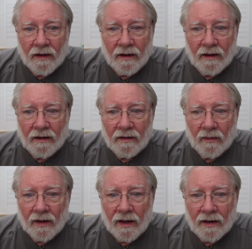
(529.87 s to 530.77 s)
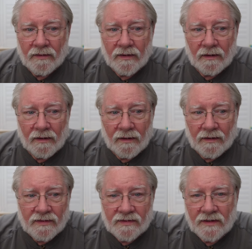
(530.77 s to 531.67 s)
and
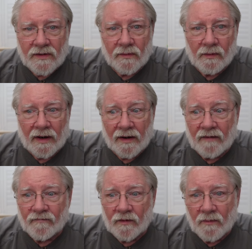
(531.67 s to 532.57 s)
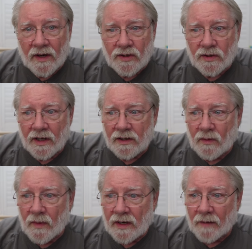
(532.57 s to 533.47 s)
it's centered around inflammation that you
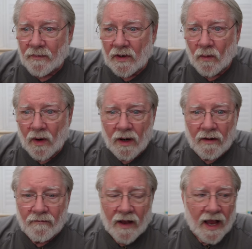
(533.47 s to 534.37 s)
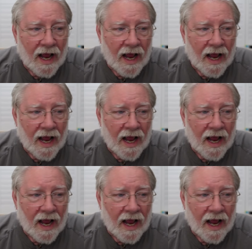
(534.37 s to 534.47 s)
may not be aware of,